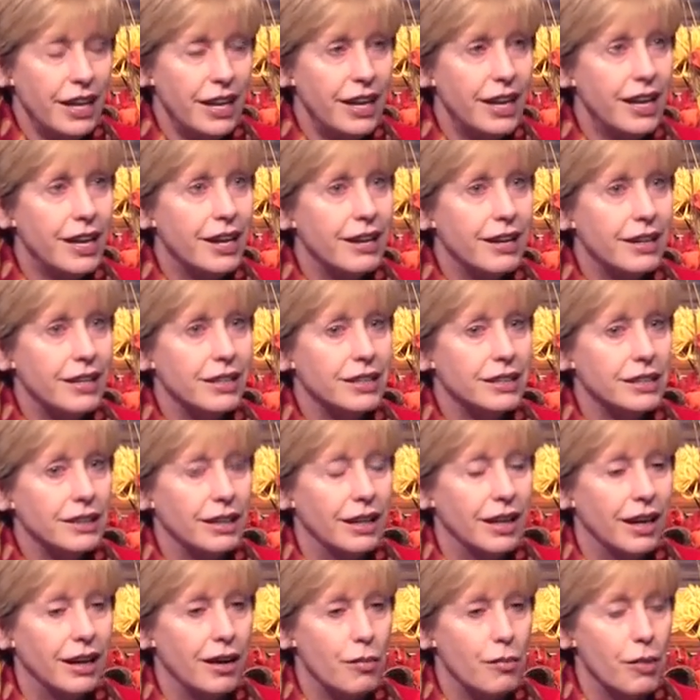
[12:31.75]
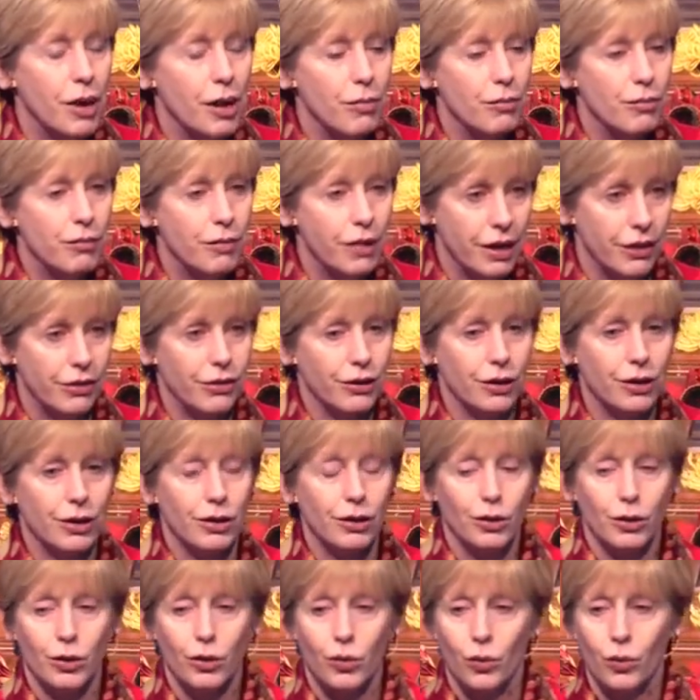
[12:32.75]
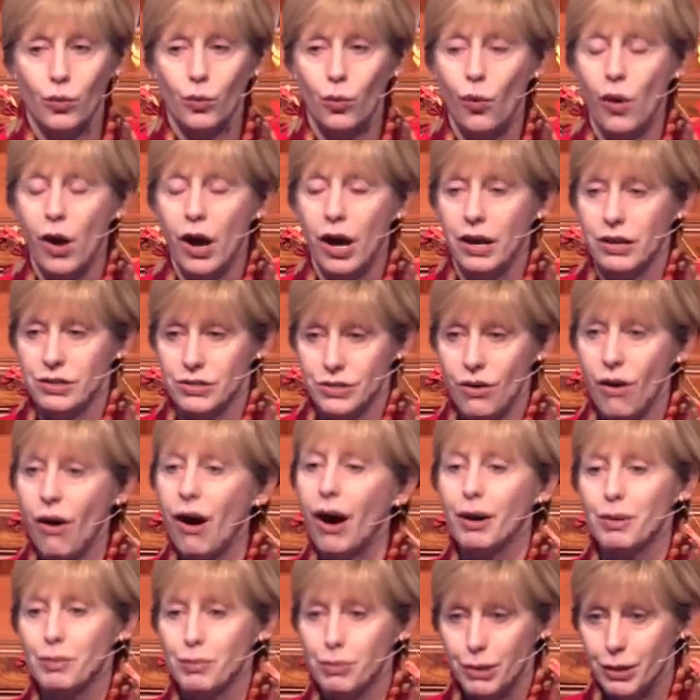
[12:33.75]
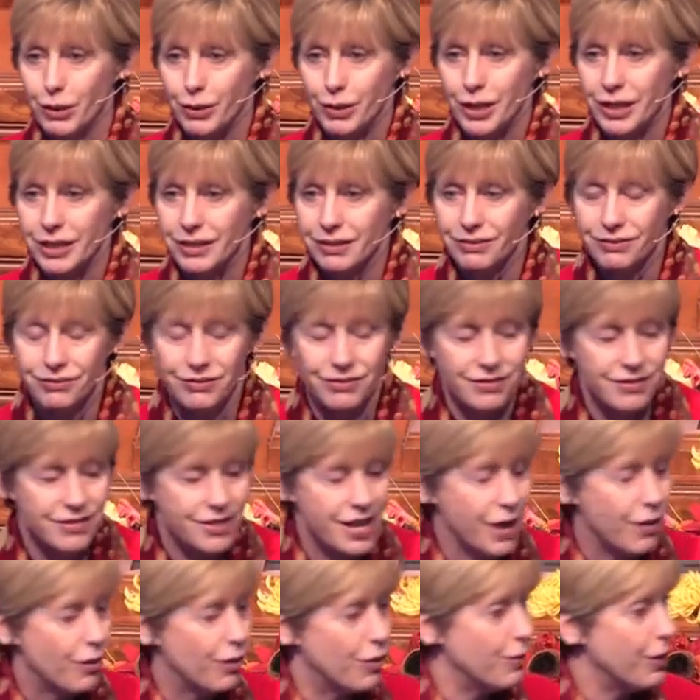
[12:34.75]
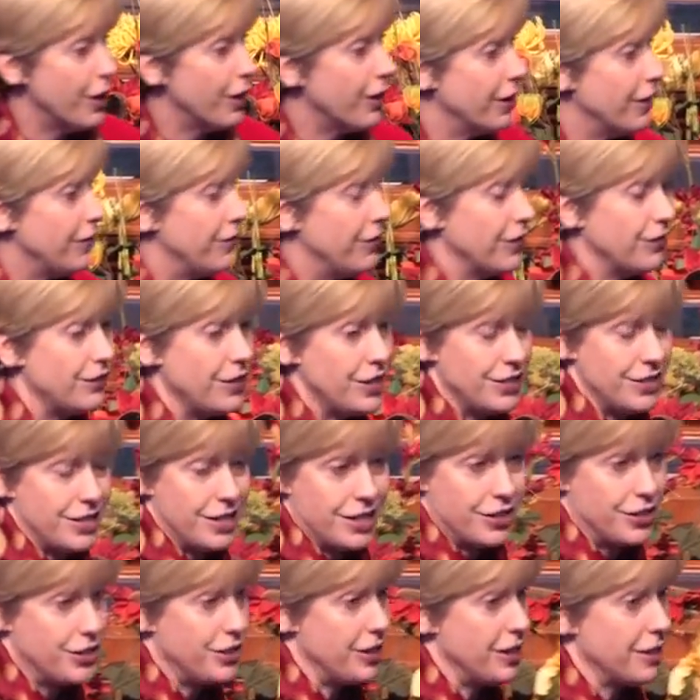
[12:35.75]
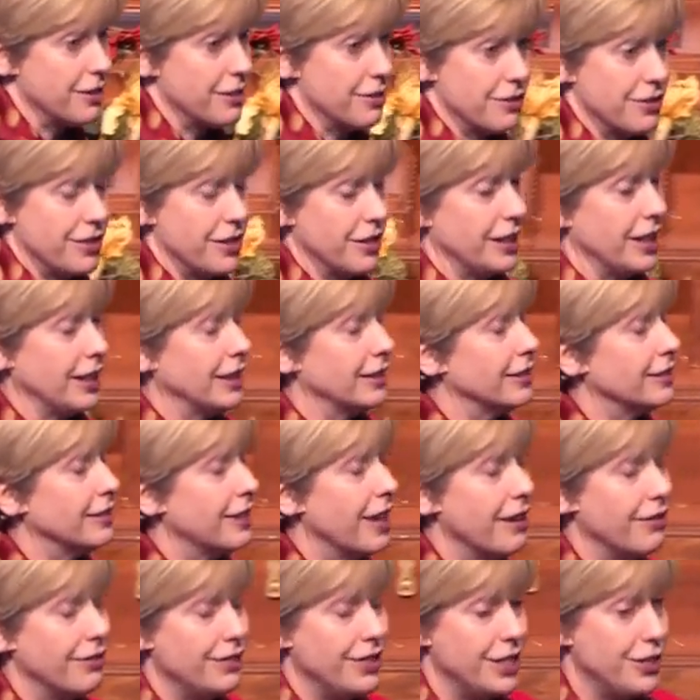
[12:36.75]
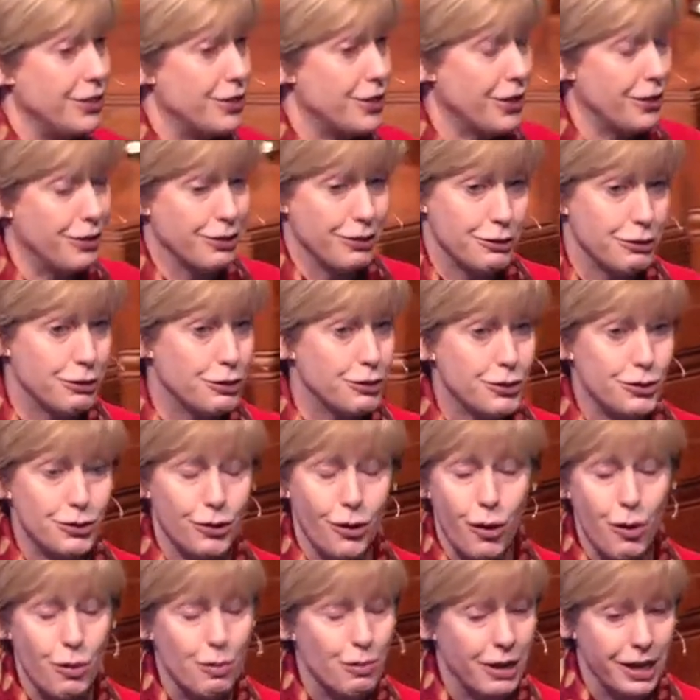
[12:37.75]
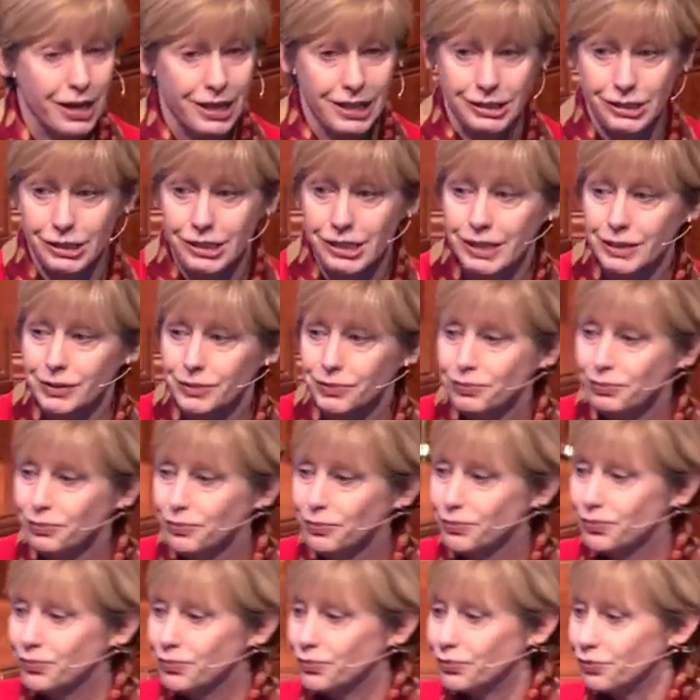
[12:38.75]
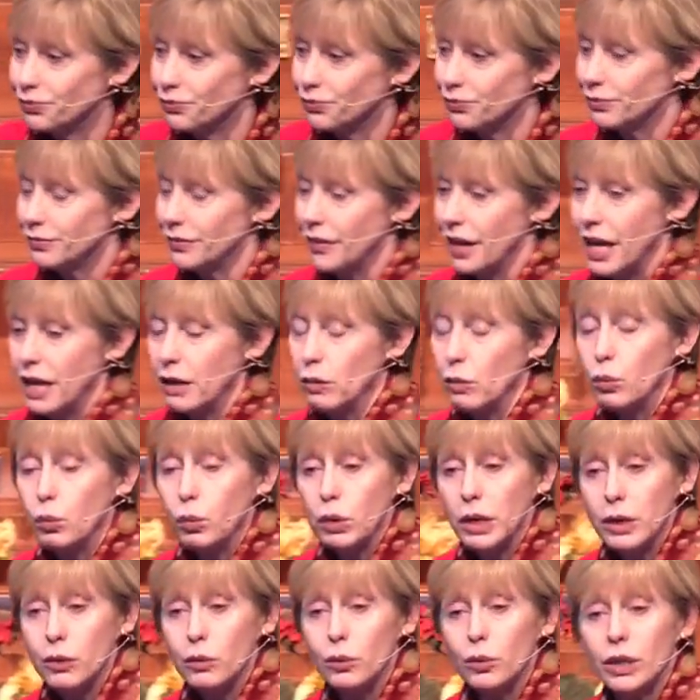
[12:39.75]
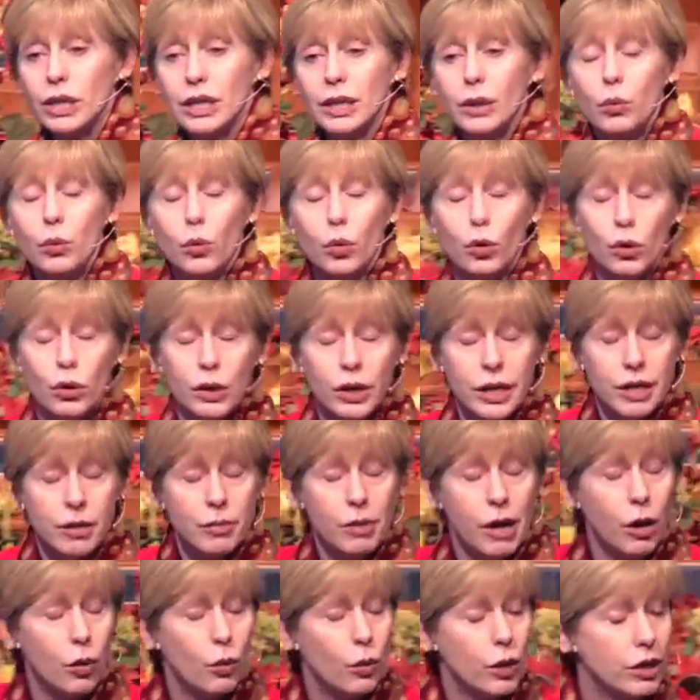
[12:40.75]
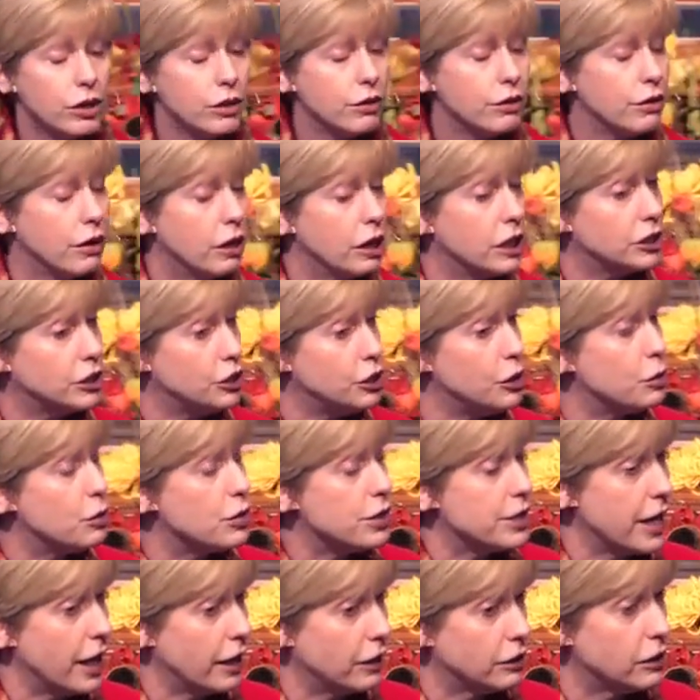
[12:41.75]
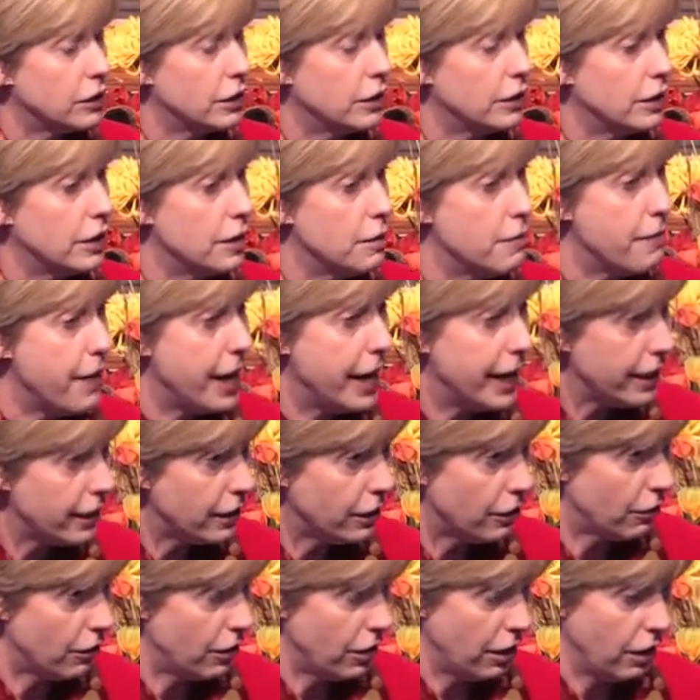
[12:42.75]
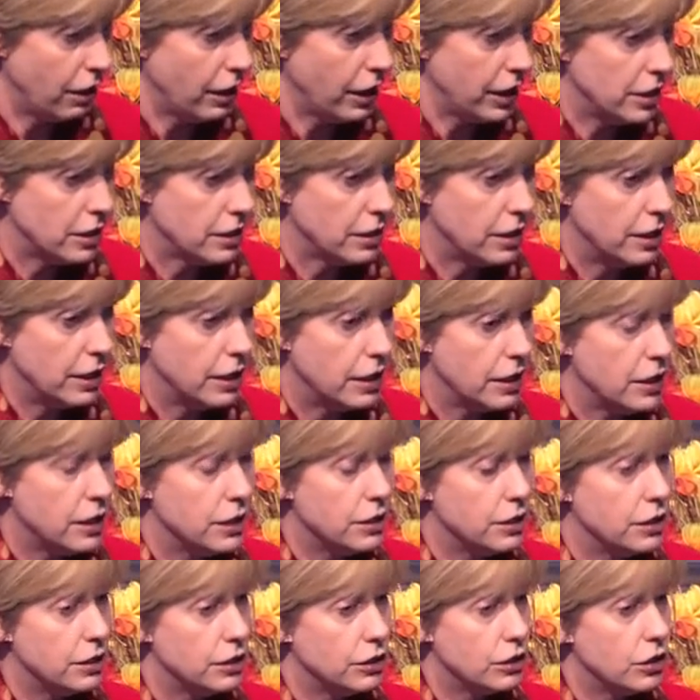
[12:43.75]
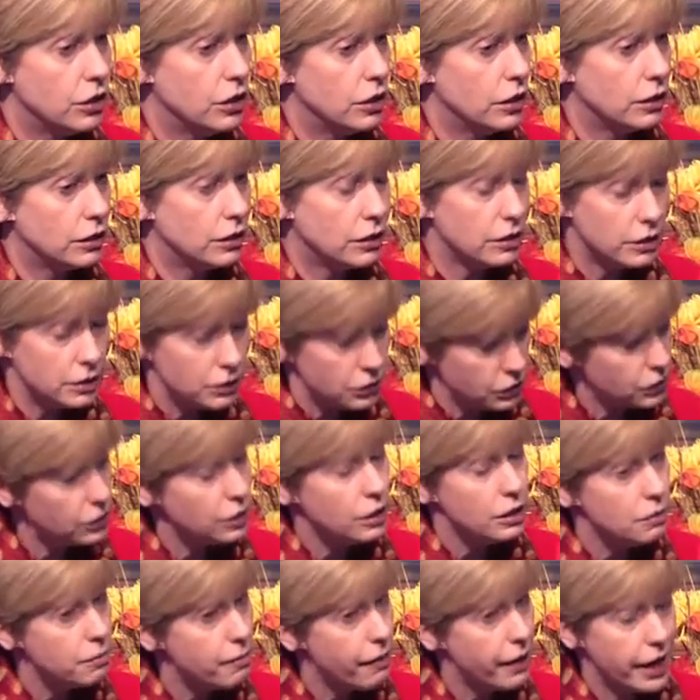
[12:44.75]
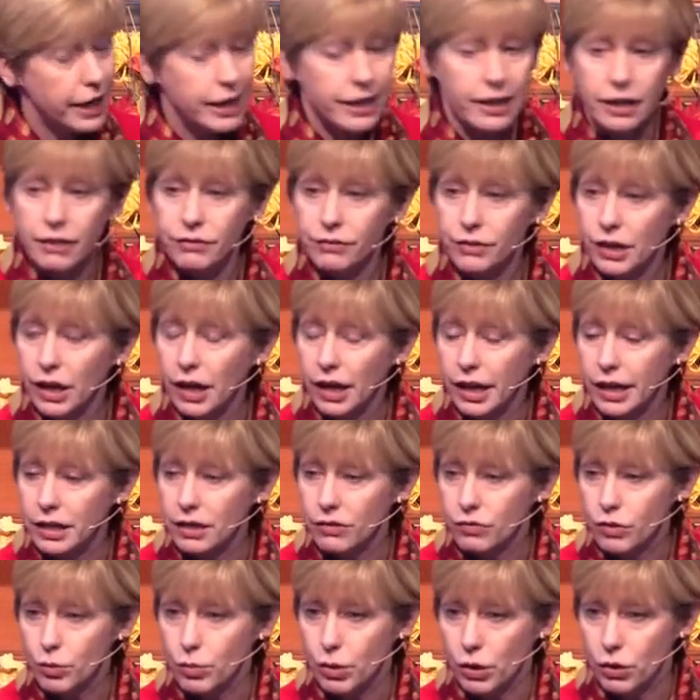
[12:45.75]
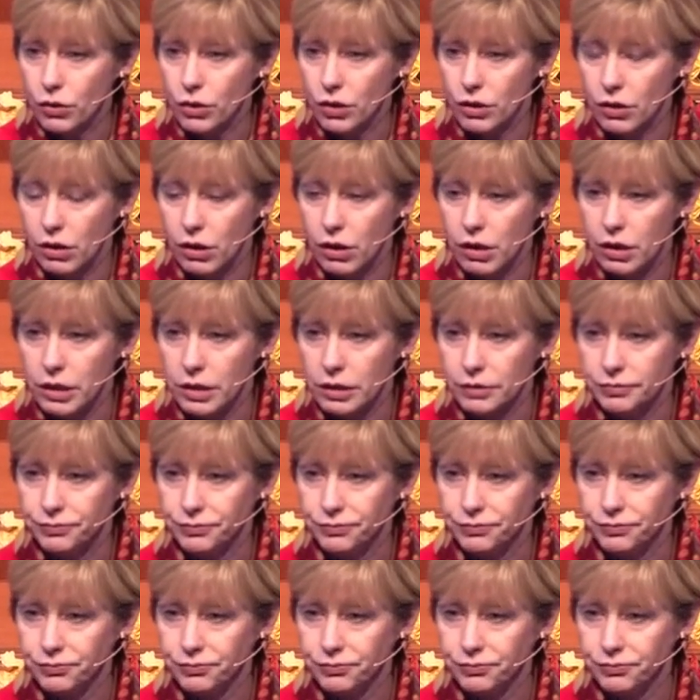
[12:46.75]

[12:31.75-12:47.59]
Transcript: And my mother was heartbroken. They were married 56 years, and they loved each other so much. And we really worried about whether or not she was actually going to make it or not. She might have died of a broken heart.